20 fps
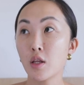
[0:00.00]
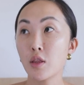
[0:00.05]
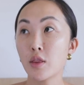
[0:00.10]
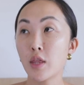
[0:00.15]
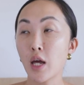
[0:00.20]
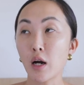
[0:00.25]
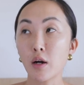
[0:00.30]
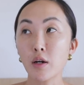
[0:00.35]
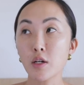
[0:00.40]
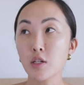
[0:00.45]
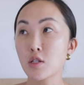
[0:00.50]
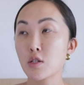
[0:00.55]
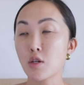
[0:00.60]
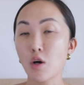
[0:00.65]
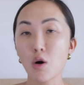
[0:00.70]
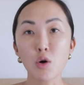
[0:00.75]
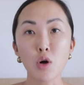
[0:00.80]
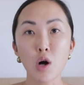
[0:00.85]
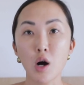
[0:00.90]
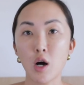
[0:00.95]
there is
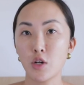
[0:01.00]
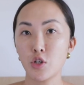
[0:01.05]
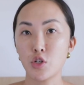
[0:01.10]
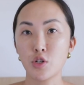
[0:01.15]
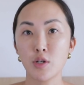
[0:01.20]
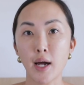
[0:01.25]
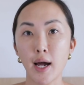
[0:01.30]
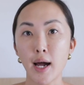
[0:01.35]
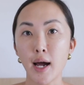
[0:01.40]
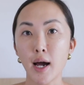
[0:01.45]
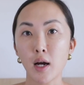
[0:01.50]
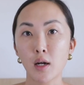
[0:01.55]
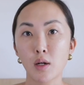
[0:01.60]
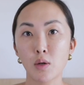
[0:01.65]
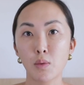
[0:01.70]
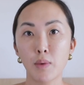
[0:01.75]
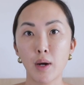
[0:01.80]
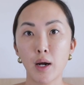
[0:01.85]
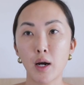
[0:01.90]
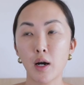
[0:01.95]
no
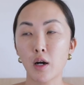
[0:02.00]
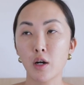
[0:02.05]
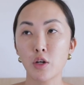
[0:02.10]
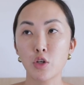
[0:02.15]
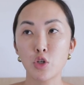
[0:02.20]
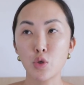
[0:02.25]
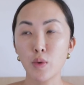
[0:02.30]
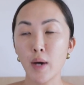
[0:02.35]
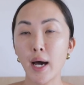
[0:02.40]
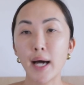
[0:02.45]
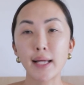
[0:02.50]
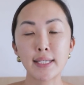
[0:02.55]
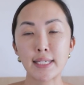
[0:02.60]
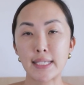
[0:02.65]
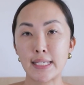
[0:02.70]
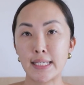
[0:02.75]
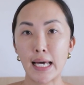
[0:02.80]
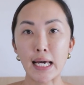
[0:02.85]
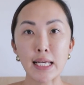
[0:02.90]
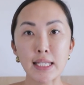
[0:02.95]
contract where you had to
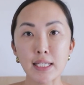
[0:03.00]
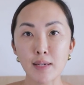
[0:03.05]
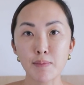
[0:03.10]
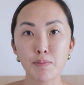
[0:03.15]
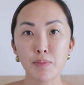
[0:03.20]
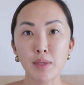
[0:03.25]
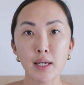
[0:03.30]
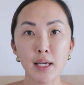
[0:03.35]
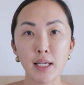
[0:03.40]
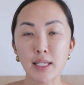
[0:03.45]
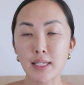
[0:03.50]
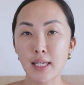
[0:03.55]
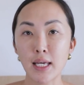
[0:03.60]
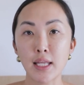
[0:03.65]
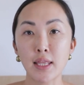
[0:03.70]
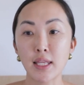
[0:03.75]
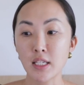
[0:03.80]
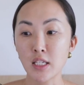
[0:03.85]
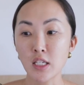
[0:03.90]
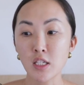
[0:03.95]
sign something and
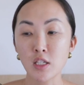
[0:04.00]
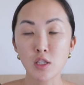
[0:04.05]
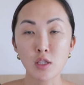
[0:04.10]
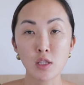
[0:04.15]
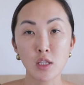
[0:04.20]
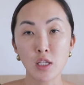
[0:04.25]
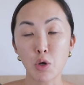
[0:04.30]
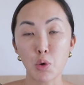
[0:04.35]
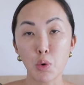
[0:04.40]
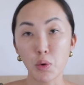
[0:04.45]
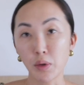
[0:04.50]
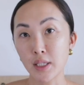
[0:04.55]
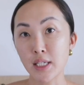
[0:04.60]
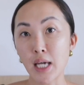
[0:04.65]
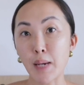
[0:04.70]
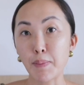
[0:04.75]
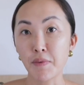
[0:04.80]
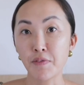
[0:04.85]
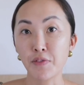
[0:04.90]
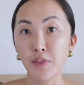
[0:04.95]
say, this is the only
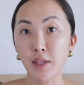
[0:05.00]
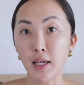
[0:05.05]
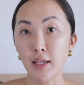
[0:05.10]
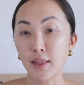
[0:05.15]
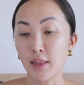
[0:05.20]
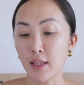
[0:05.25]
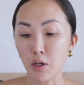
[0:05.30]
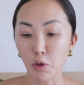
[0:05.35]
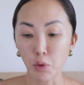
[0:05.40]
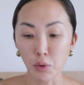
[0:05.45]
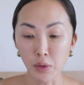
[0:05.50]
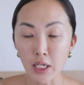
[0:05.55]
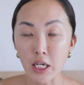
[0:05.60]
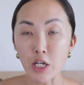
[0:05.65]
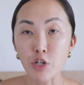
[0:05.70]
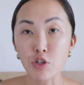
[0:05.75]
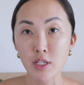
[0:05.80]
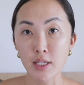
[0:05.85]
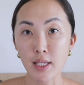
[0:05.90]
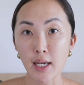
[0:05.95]
type of thing, the only
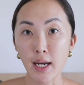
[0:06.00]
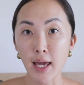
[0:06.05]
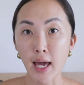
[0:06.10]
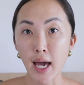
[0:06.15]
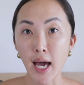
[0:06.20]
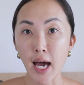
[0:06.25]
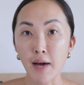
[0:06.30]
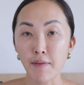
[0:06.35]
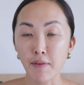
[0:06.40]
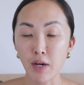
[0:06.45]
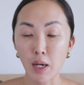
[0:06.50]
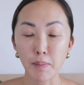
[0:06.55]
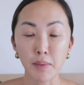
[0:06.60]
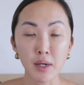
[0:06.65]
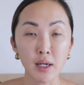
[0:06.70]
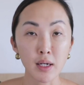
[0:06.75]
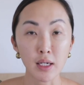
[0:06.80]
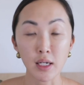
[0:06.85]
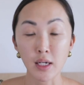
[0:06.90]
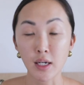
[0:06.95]
interest that I have, and I'm
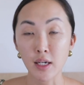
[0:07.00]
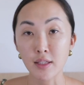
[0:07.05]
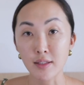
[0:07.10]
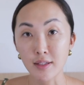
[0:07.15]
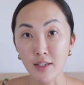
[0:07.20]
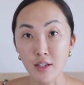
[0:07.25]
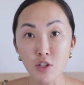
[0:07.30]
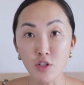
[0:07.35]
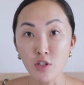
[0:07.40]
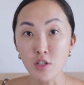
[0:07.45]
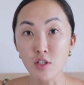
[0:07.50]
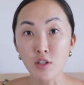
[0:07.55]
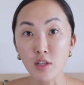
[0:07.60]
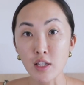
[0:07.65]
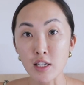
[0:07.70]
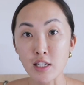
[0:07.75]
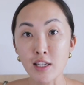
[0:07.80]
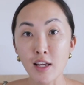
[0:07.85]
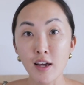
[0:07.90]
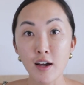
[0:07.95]
gonna continue to do
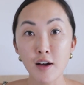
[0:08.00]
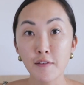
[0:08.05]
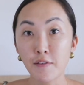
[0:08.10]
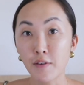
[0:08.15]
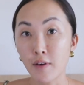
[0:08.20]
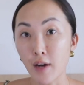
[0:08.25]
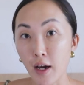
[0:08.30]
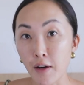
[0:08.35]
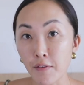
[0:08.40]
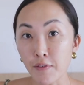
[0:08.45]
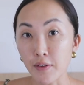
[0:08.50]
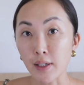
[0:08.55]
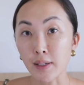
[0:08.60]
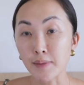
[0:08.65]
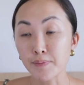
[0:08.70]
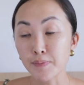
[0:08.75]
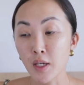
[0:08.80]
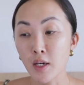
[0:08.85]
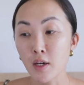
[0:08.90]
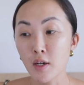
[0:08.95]
this
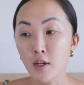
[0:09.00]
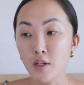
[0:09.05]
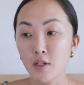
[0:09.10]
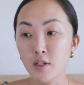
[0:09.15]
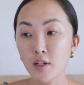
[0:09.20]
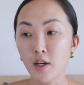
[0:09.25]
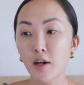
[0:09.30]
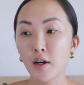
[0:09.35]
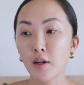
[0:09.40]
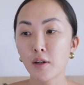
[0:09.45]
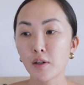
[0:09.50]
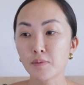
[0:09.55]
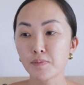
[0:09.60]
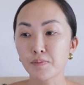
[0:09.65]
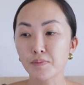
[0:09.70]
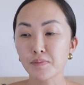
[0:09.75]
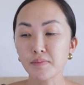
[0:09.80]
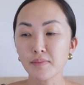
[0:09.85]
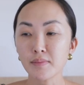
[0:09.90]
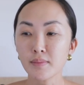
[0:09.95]
forever.
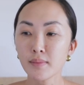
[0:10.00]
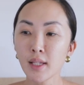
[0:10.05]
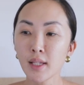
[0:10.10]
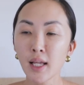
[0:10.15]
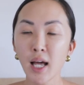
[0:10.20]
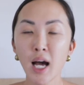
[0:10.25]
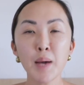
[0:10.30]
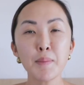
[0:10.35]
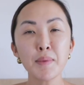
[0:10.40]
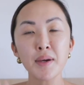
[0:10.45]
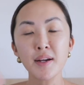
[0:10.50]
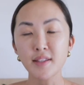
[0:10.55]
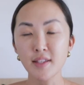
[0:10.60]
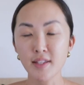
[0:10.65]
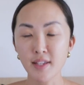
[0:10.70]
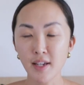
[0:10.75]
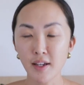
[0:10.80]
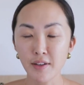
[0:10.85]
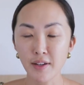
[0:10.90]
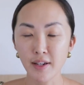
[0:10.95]
So I'm here
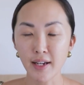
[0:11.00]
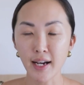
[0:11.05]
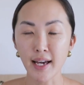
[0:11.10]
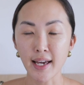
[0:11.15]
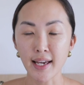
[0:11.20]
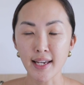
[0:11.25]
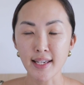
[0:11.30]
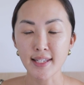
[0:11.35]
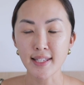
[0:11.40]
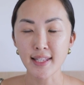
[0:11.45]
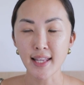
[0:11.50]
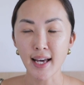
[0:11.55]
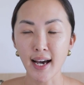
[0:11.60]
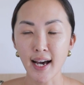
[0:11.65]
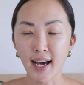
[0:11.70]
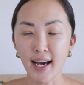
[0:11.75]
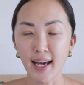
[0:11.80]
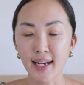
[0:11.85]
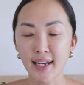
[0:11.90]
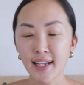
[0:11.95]
to tell you guys
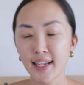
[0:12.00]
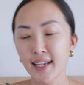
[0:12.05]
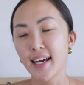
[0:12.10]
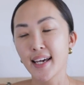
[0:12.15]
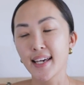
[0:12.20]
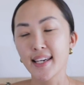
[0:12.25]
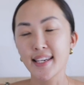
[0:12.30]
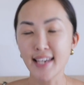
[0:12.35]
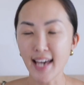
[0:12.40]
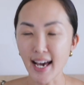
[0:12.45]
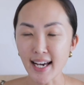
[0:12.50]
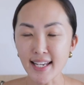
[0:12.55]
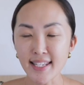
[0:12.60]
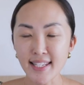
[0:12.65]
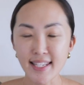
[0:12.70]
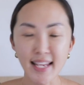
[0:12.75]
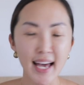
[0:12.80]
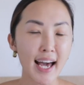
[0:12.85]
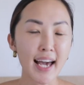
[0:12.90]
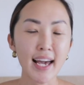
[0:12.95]
that
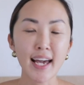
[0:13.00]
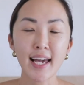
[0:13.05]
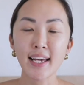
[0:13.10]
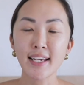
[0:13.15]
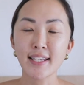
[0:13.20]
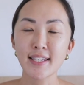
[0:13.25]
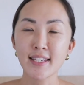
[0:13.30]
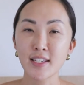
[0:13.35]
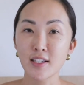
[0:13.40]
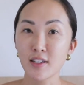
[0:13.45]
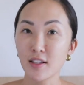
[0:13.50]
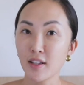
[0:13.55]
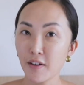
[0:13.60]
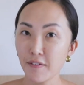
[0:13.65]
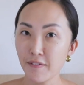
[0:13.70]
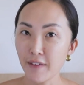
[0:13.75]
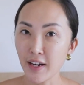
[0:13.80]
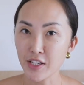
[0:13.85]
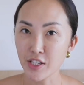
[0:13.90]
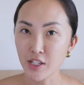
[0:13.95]
yes, I still
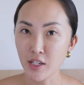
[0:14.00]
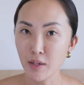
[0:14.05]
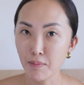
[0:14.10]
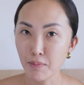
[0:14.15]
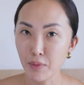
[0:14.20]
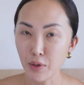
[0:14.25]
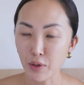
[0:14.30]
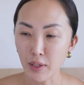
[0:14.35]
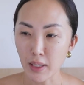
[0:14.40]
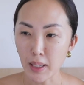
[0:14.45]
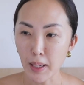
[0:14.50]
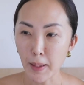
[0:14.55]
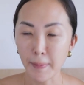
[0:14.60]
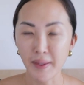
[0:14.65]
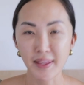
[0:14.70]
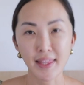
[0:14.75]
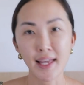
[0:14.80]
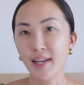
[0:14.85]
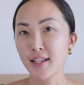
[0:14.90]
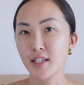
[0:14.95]
love fashion and beauty,
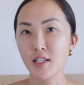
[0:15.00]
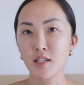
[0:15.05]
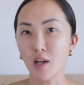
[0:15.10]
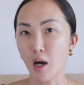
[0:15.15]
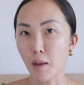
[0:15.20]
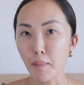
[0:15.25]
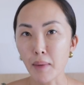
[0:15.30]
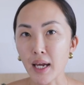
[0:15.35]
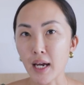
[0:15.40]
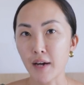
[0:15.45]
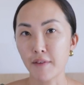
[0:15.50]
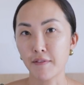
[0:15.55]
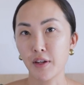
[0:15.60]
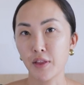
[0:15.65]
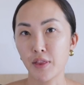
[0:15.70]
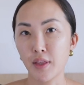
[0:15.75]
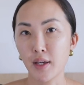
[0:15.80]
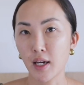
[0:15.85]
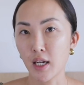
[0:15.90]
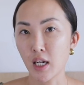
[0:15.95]
but that is not my
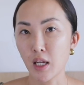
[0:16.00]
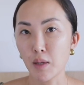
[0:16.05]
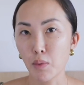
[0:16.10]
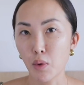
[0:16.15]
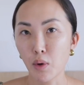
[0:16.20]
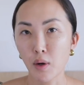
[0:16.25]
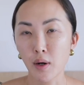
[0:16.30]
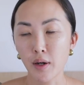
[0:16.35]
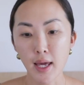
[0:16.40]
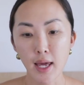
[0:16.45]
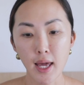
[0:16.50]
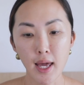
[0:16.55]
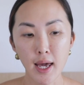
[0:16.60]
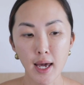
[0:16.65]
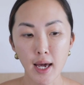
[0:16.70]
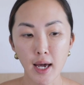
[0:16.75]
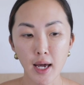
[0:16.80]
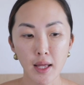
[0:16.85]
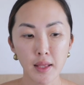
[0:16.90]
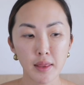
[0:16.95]
everything anymore.
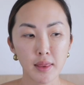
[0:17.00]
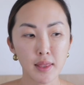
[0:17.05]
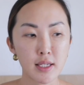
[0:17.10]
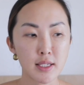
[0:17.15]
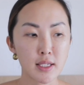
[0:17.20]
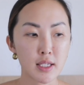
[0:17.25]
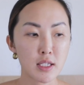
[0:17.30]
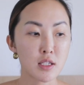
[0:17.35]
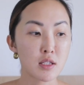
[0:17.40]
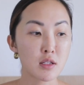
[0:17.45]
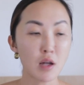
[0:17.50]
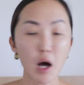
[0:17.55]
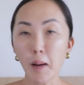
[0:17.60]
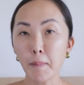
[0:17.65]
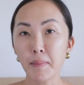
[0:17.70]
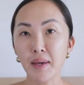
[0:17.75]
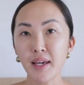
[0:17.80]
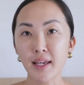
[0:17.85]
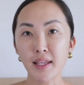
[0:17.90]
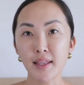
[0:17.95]
And this does
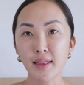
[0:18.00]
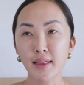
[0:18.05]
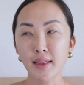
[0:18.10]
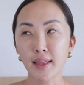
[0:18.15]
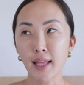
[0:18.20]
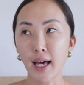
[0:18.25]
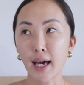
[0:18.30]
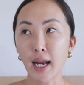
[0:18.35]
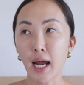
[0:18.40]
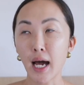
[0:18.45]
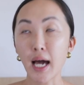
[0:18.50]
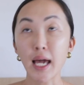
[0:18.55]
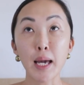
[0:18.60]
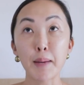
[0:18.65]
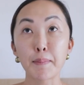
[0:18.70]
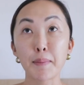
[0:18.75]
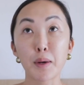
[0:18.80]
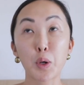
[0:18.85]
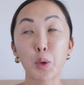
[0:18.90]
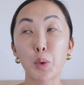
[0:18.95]
not mean that I
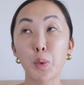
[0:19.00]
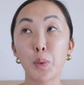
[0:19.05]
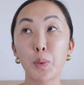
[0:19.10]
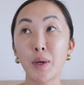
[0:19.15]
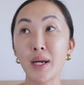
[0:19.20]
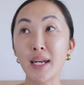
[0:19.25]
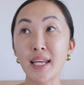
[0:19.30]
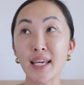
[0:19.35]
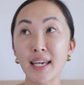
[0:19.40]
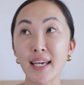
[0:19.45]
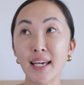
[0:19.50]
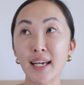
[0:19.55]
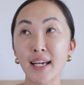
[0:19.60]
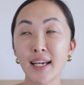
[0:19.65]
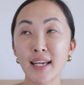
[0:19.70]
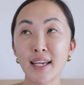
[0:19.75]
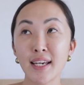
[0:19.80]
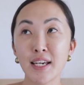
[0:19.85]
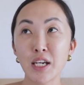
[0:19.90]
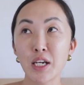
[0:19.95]
am
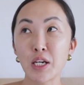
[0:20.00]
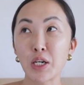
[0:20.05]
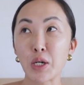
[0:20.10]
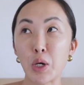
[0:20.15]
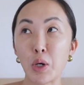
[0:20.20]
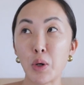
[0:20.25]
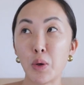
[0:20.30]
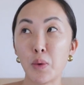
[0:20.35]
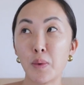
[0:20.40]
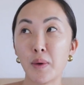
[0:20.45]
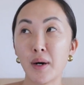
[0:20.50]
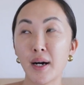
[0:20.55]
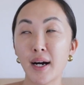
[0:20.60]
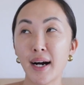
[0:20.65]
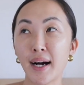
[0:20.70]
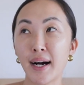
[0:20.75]
quitting, you know,